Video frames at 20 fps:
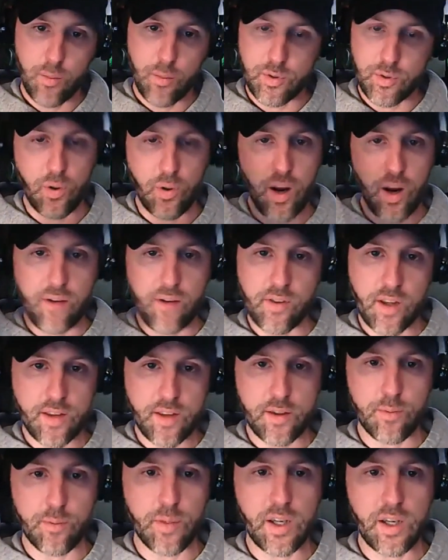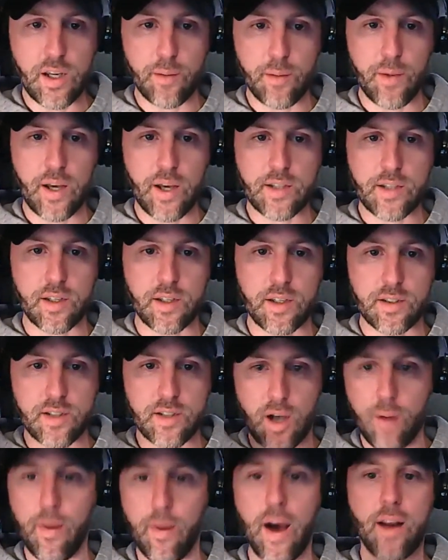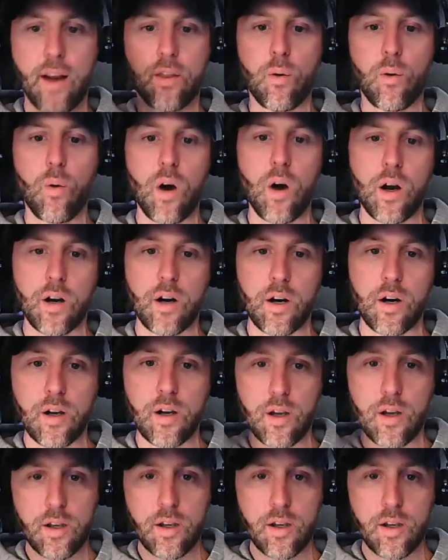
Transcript: But don't ever let the media baskets come out of the water.